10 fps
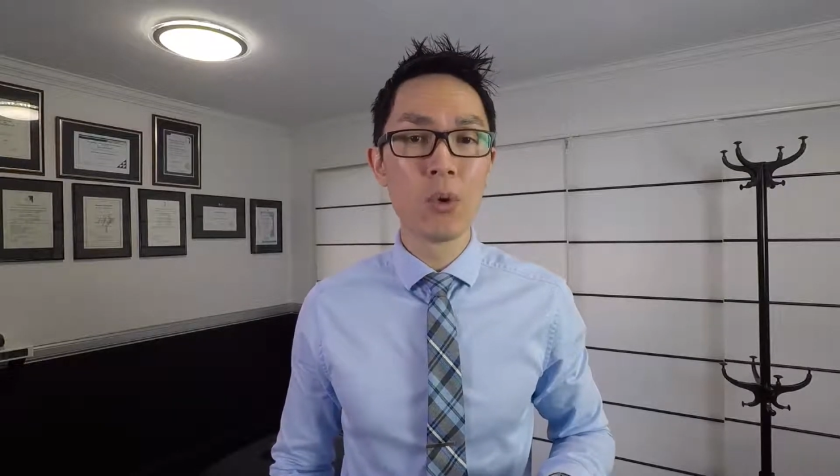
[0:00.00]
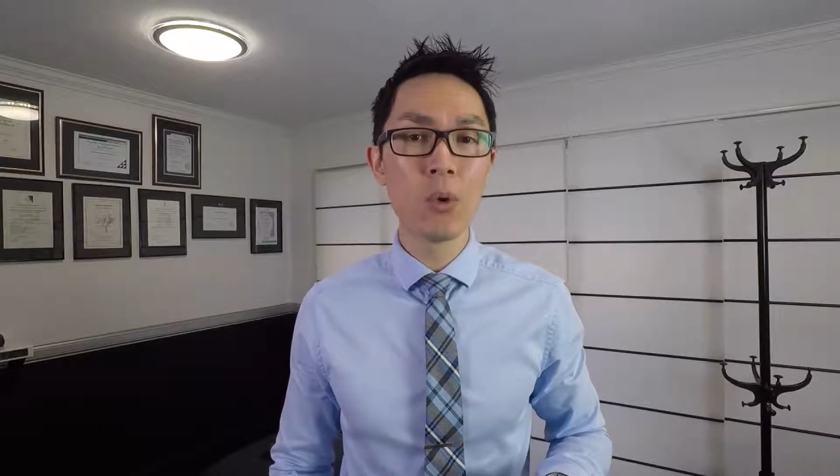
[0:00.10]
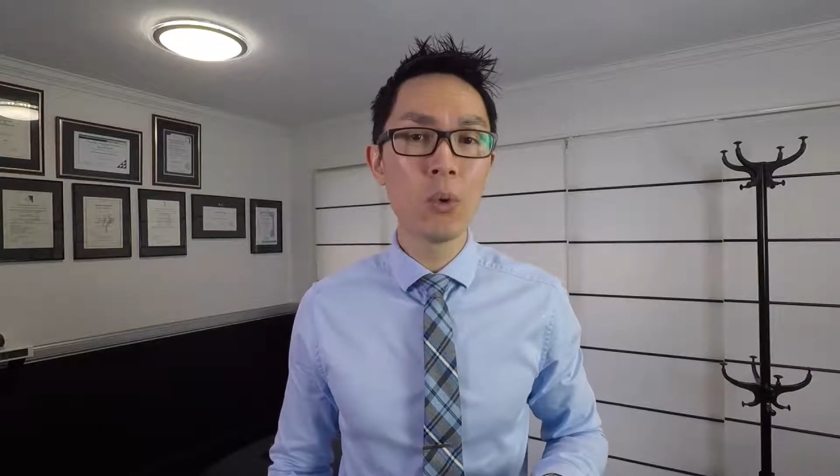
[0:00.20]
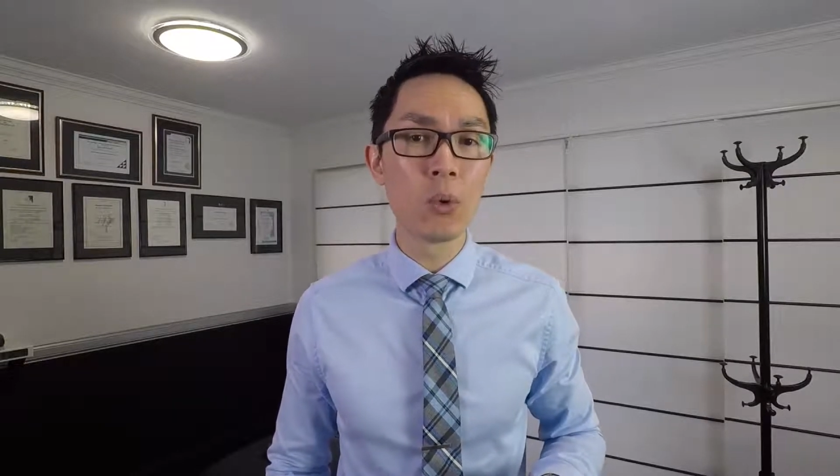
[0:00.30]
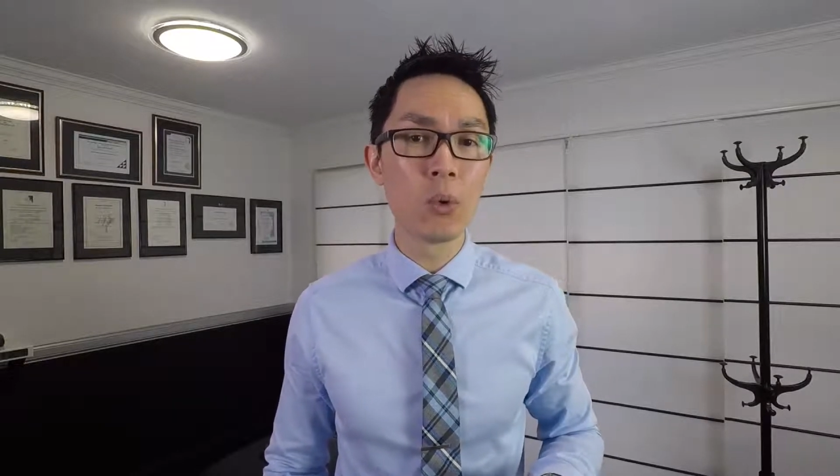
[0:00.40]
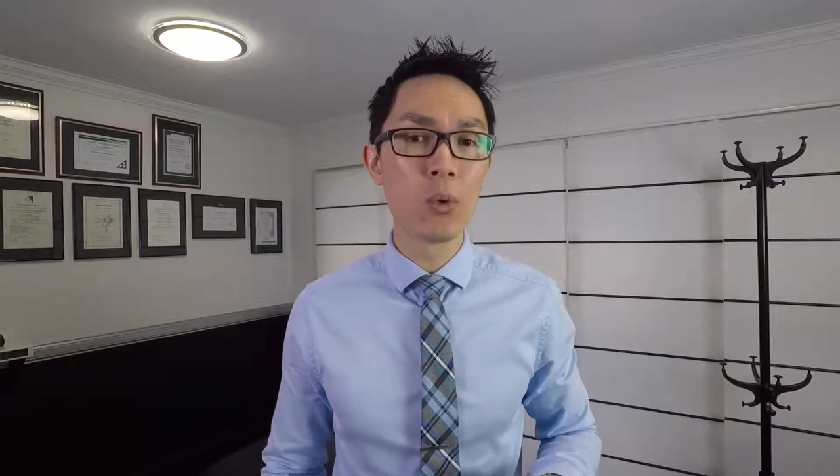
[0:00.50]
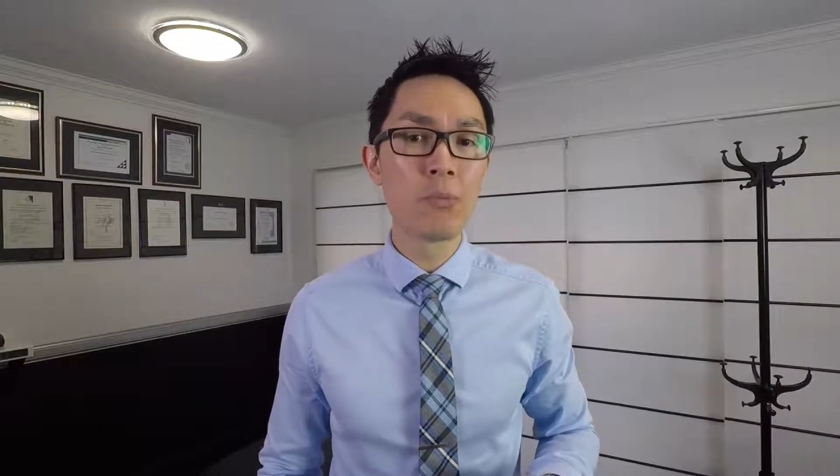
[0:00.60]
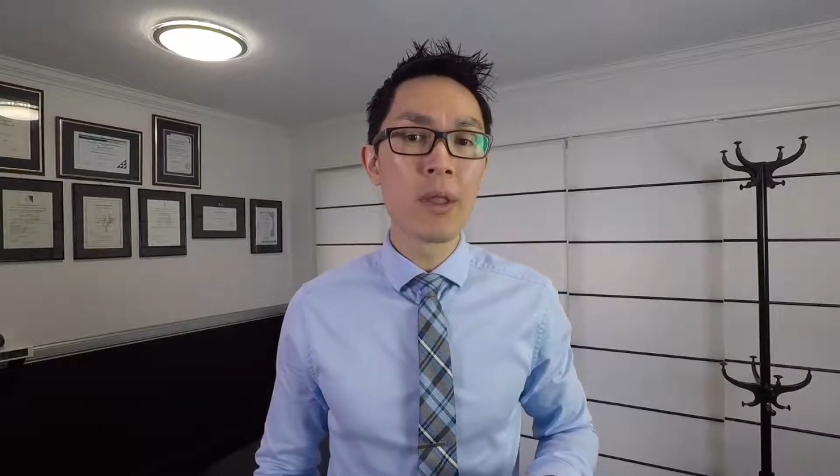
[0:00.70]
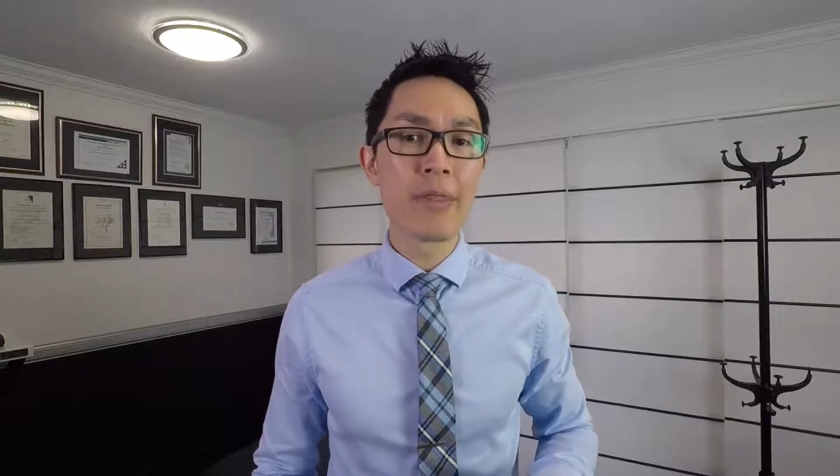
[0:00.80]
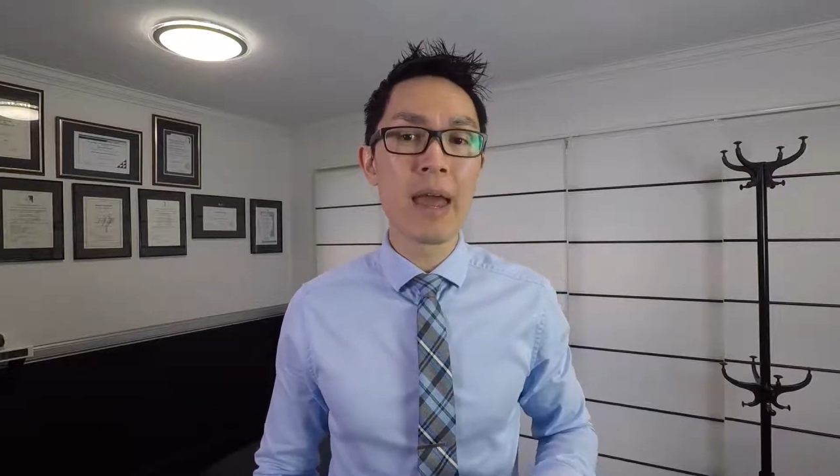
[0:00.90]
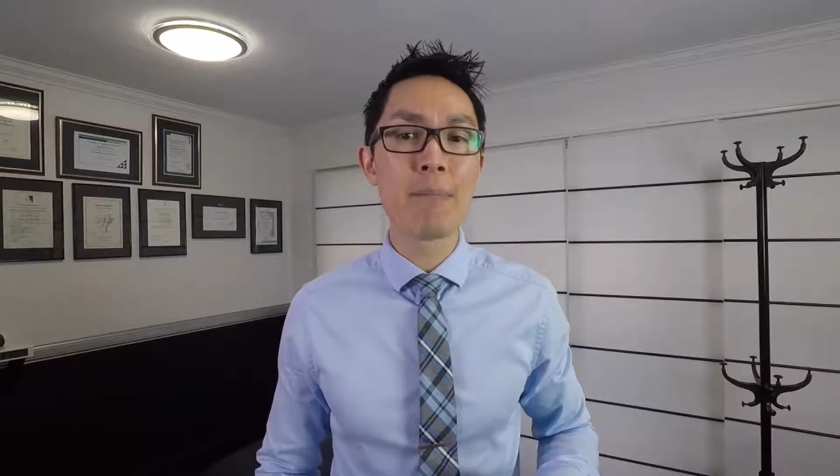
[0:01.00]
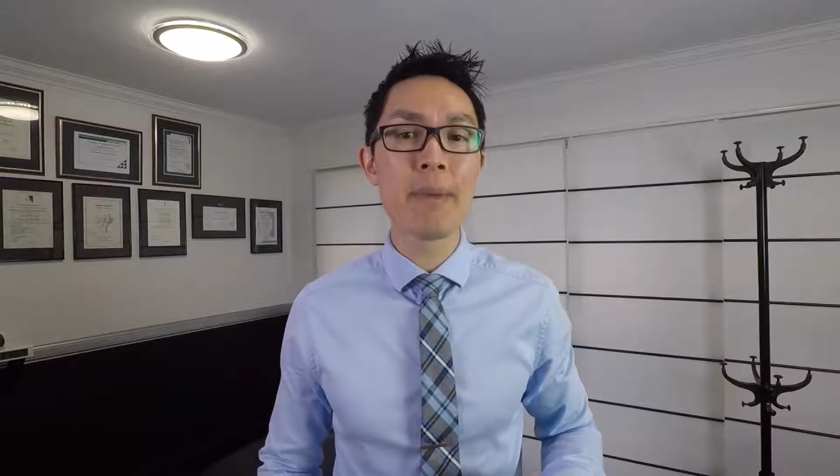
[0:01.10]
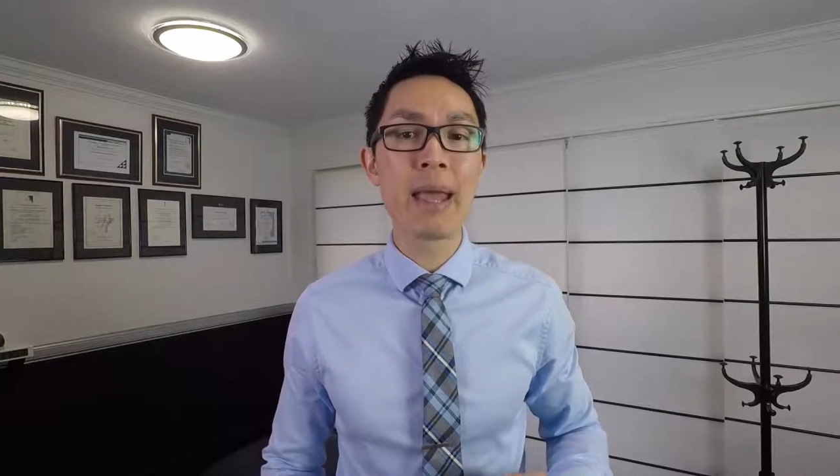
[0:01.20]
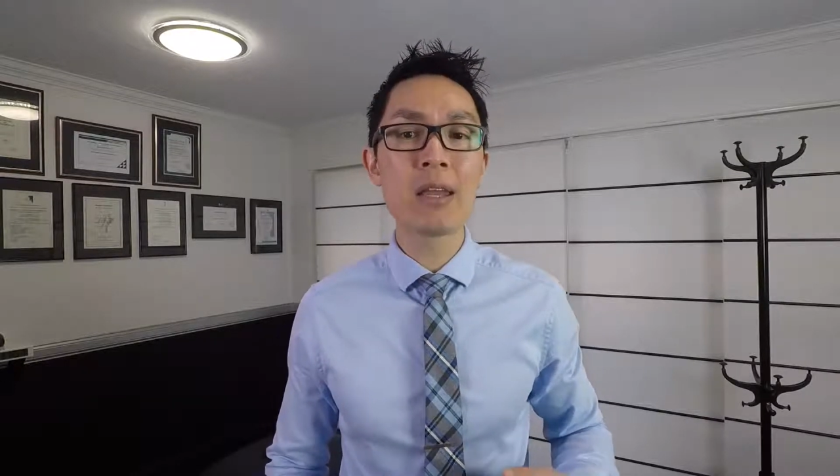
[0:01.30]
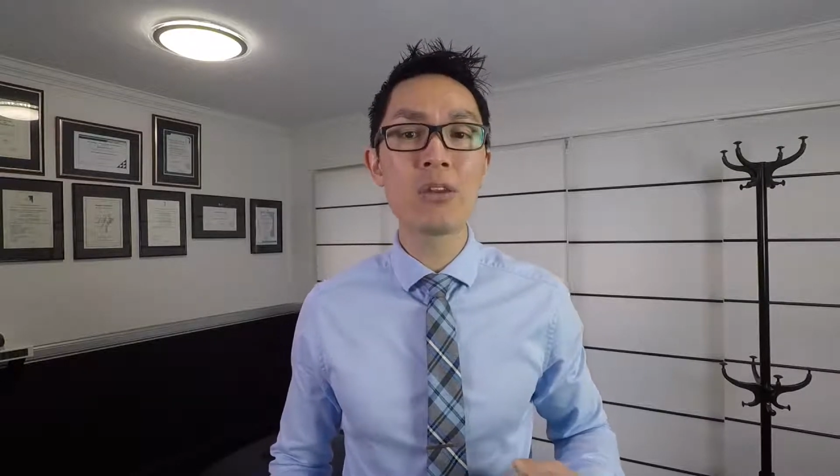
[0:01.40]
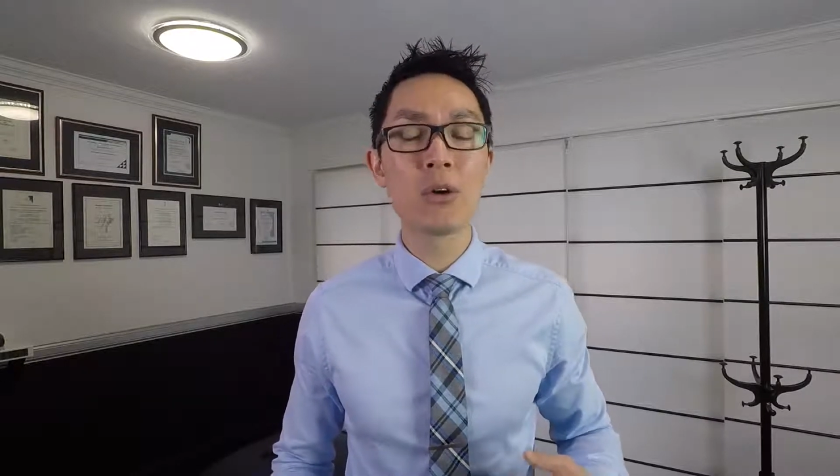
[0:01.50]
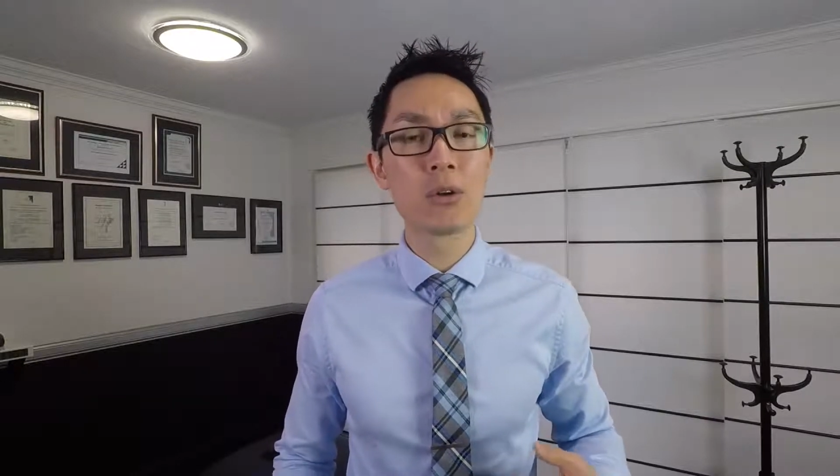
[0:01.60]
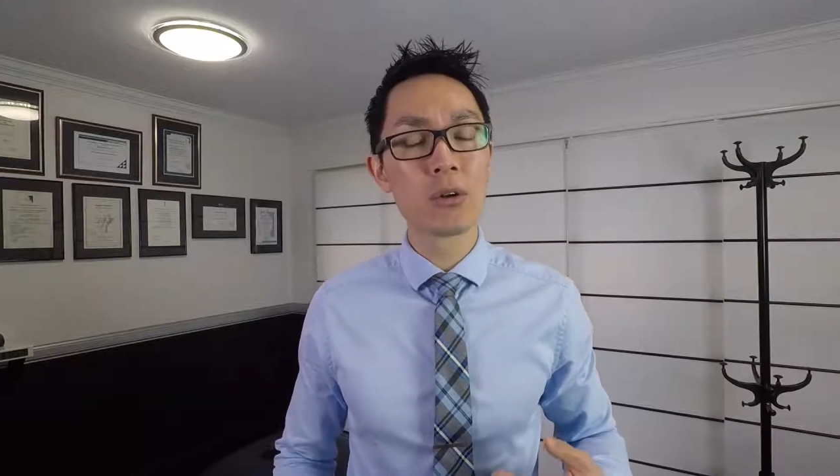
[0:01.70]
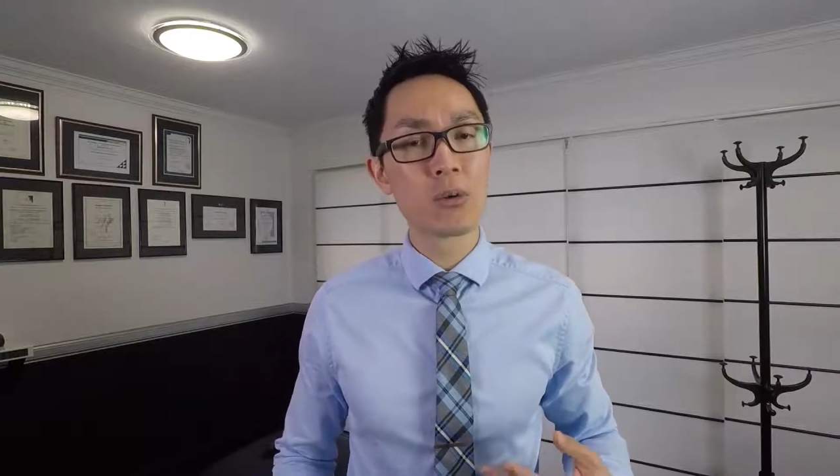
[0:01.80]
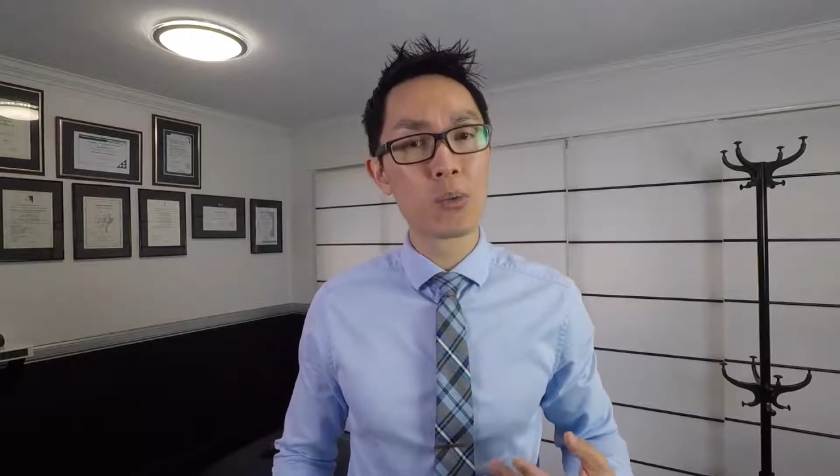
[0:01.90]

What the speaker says: or they may not